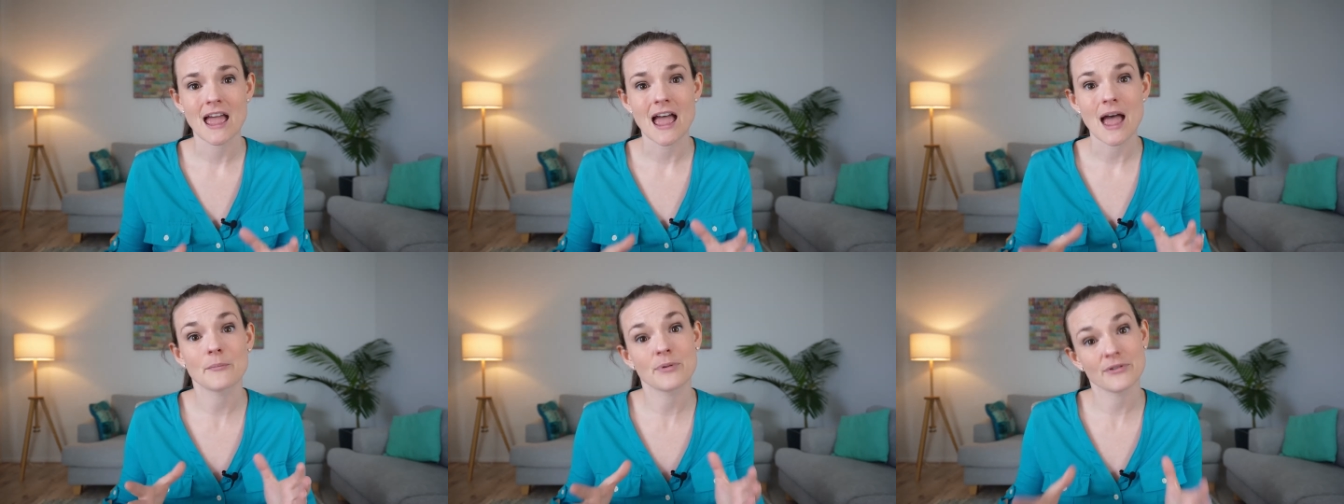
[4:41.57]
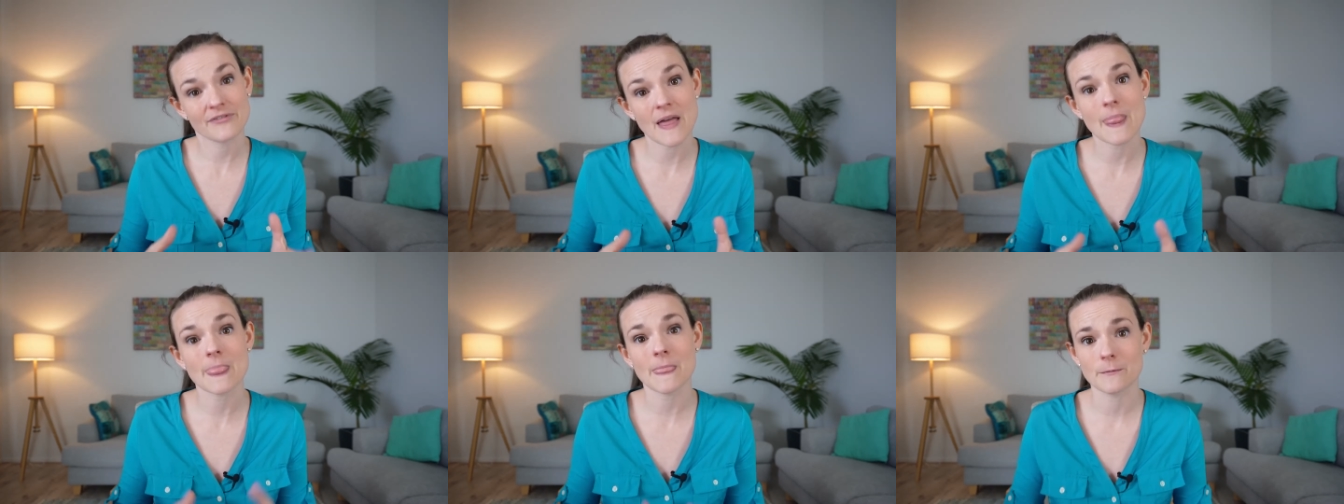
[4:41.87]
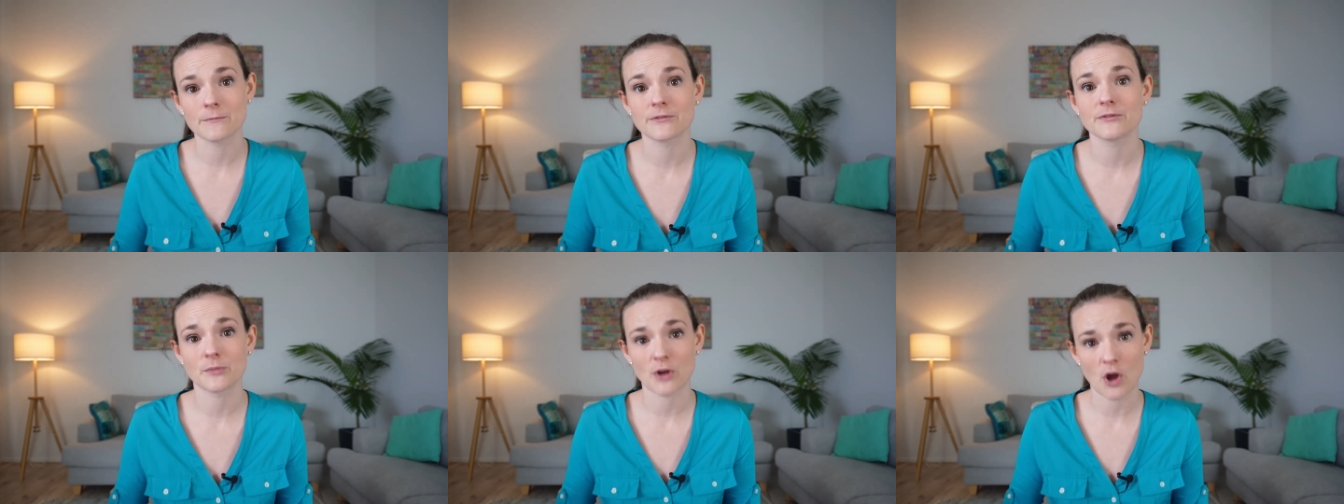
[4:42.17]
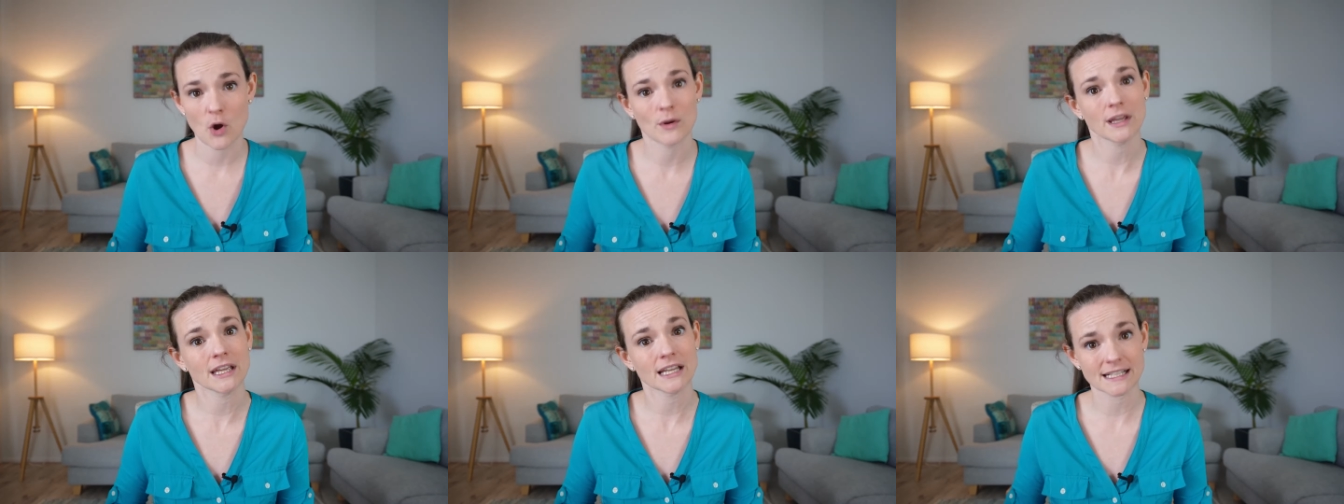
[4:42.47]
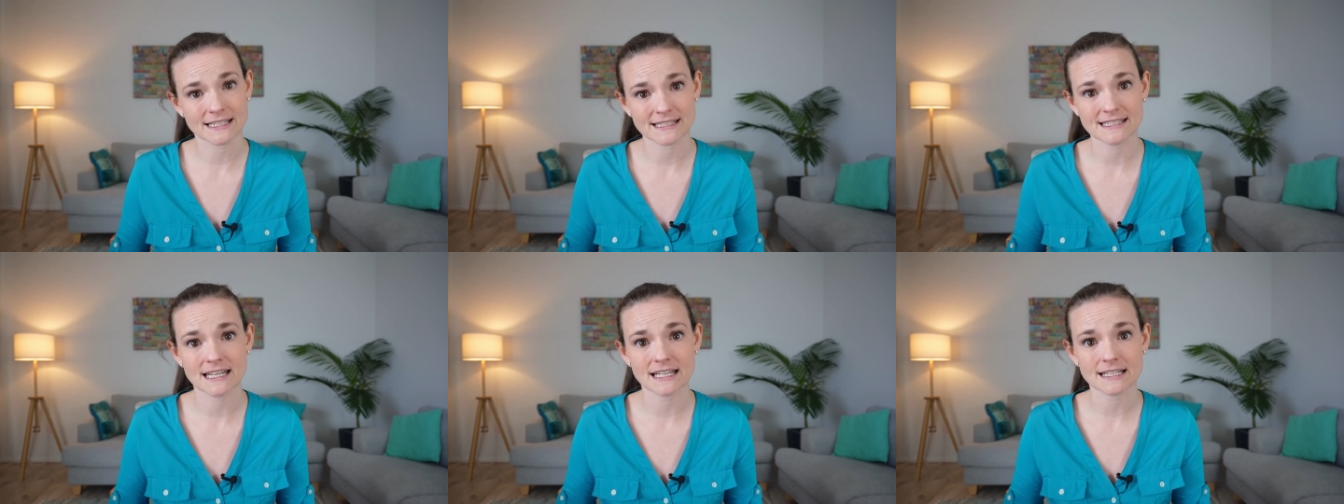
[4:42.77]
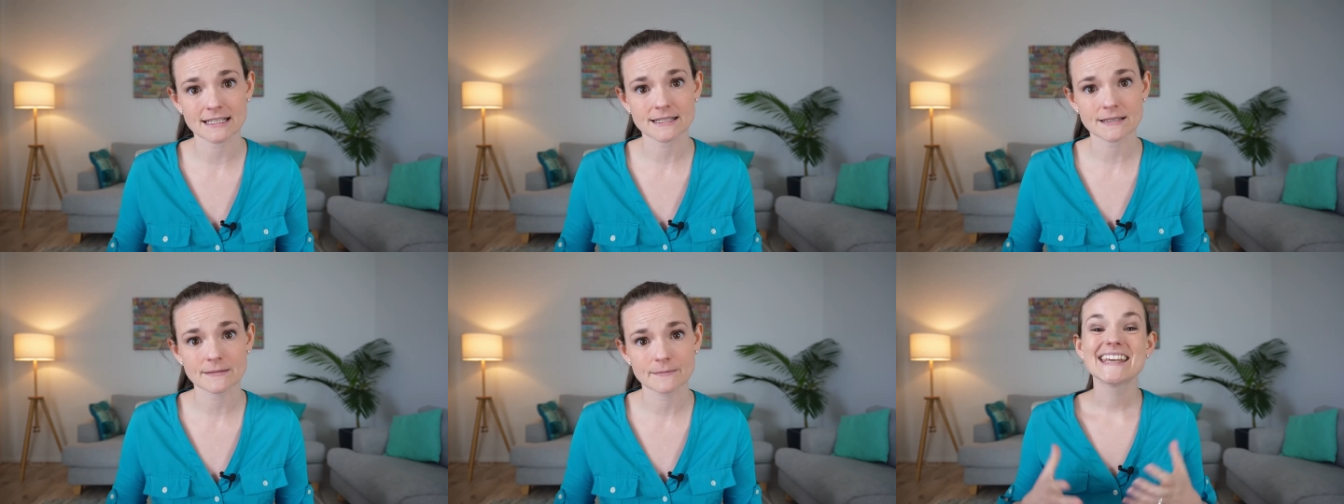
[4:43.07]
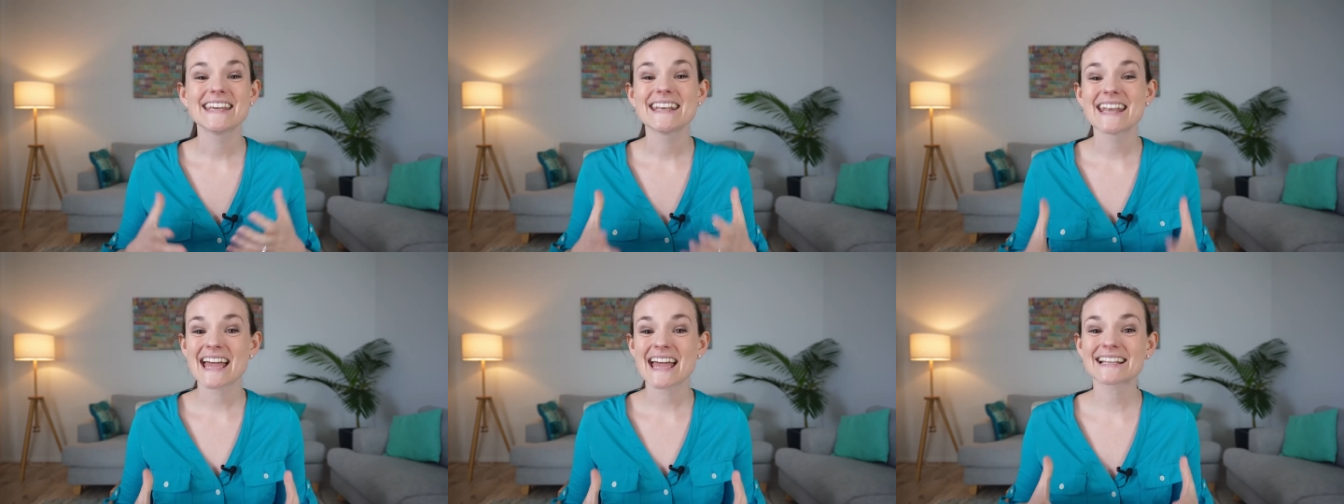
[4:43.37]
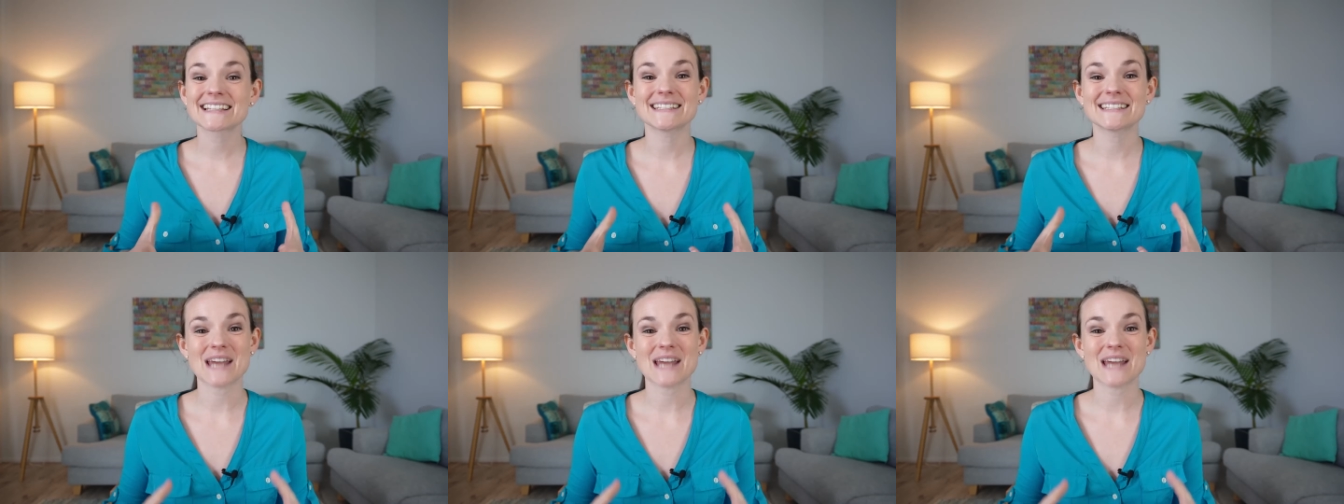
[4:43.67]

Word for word: and prevent them from going extinct. The next